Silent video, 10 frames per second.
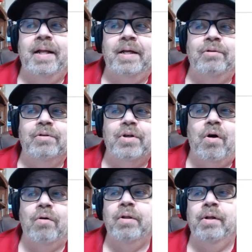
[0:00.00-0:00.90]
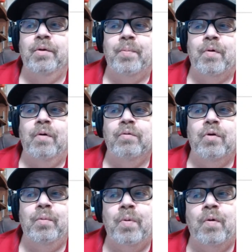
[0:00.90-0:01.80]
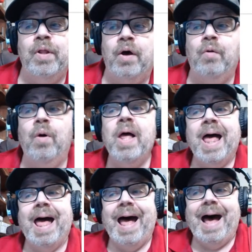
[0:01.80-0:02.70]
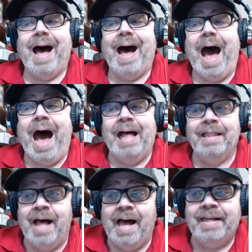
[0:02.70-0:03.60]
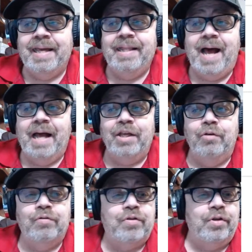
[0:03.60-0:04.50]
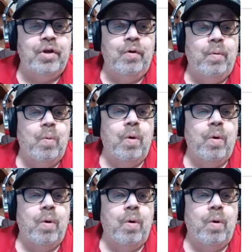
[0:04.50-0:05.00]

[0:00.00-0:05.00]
I use Card Dealer Pro 2.0. I like it. I used to do it